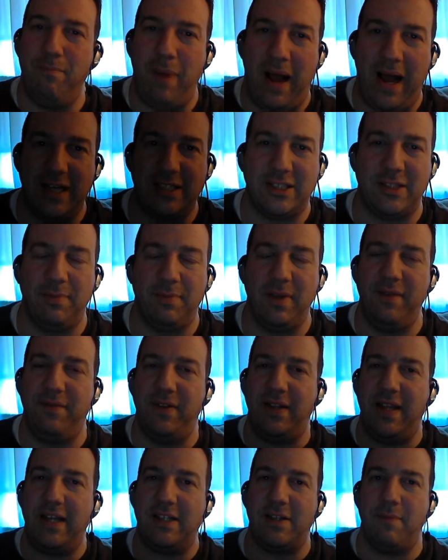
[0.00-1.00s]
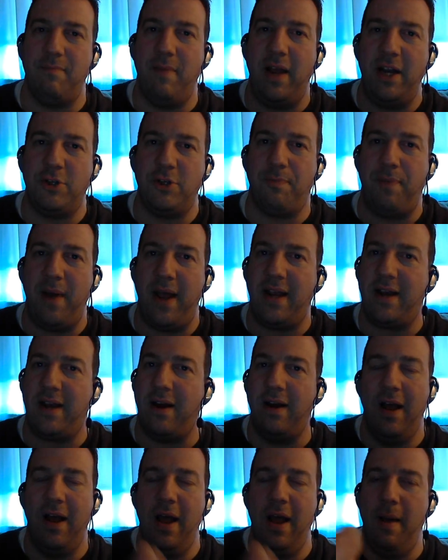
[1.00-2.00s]
Possibly if he takes a major pay
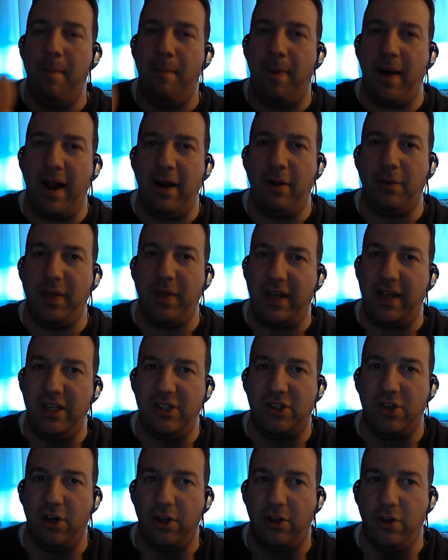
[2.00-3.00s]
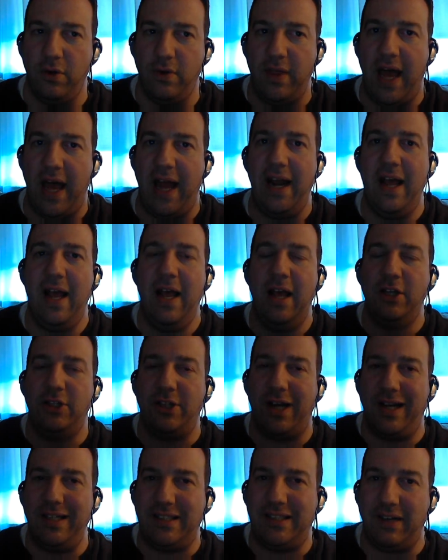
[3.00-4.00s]
cut, but I don't think he's going to do that.
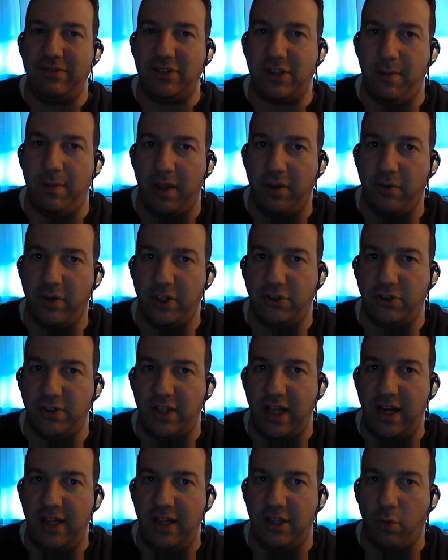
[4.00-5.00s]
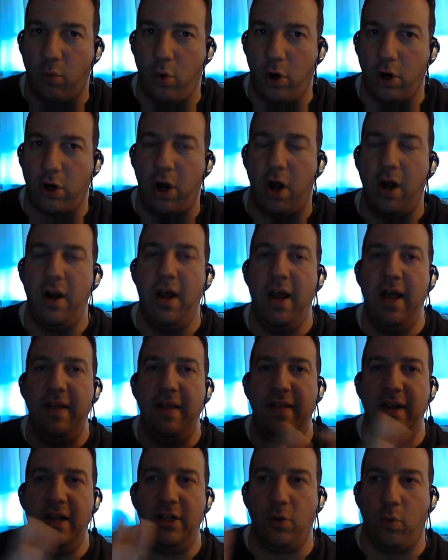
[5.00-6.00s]
Giants have some other issues they need to work on.
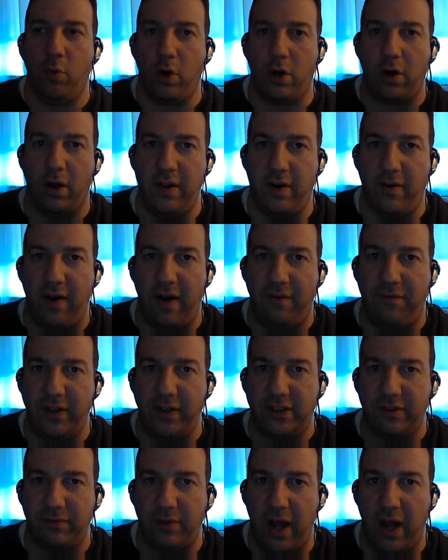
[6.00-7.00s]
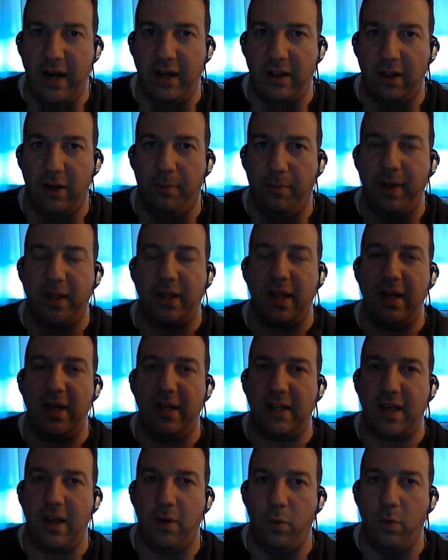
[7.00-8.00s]
They need to work on their offensive line a little bit. They
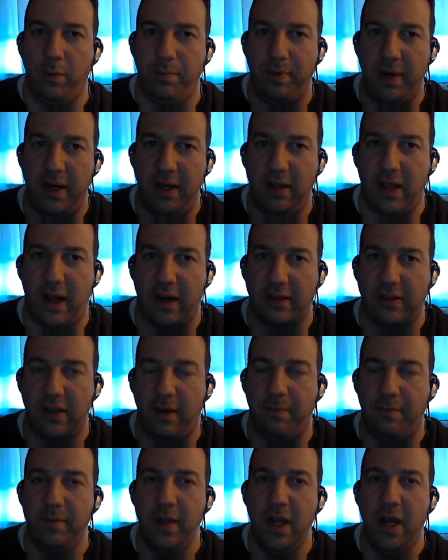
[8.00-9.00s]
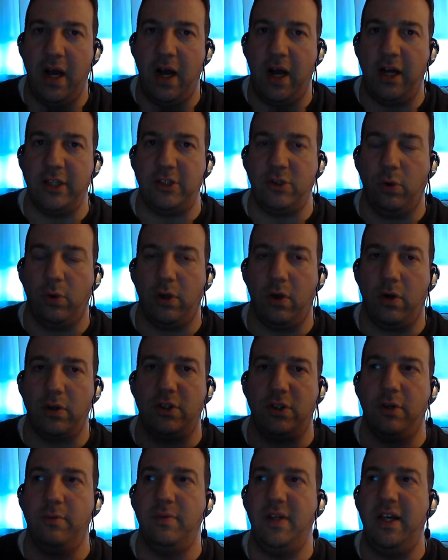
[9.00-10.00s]
need to get Will Beatty locked up to a
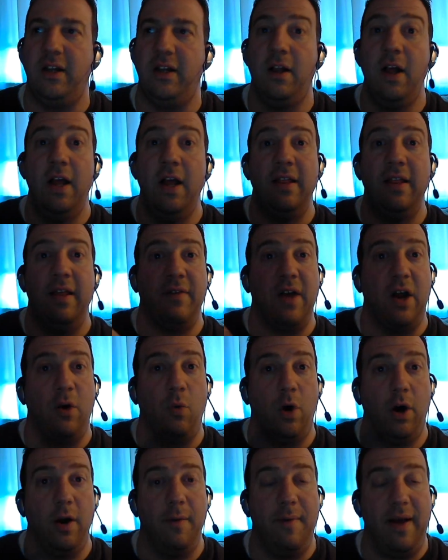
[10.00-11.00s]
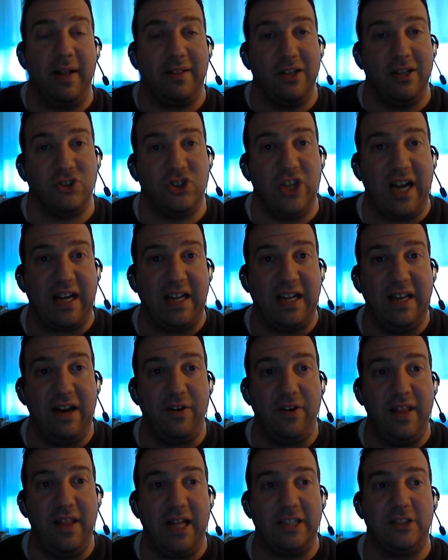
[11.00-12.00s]
long-term deal. They've got to worry about their
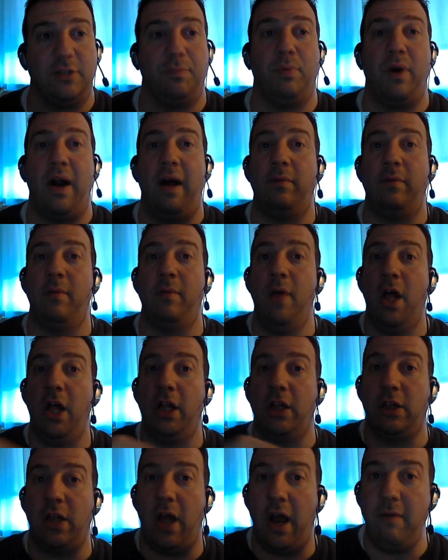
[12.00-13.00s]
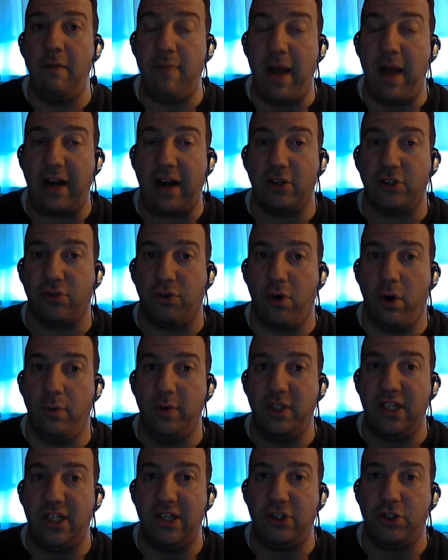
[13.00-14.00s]
secondary. That's a problem. Linebackers are
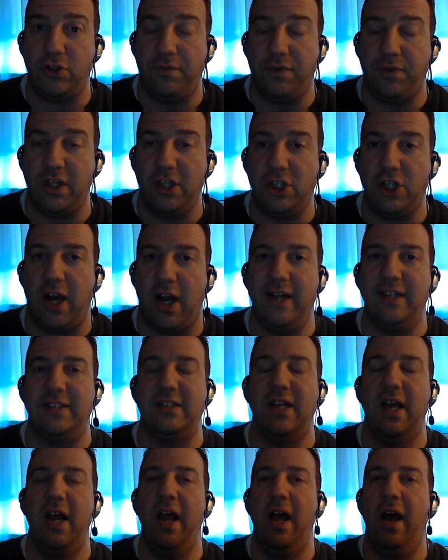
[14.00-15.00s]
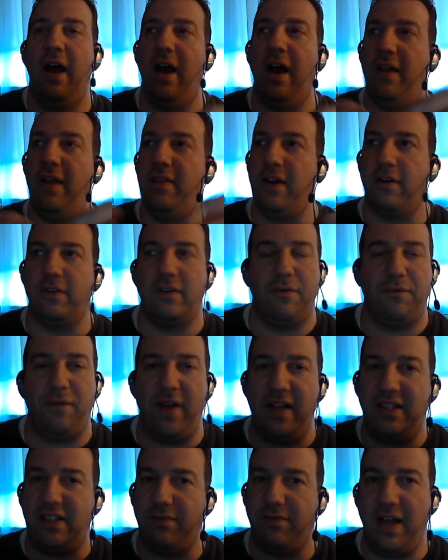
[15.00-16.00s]
always an issue for the Giants. Their
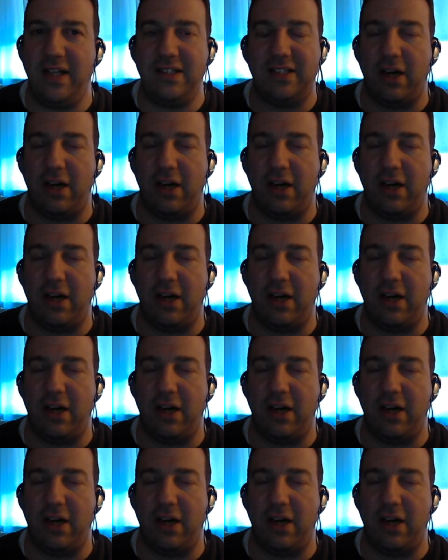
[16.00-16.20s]
defensive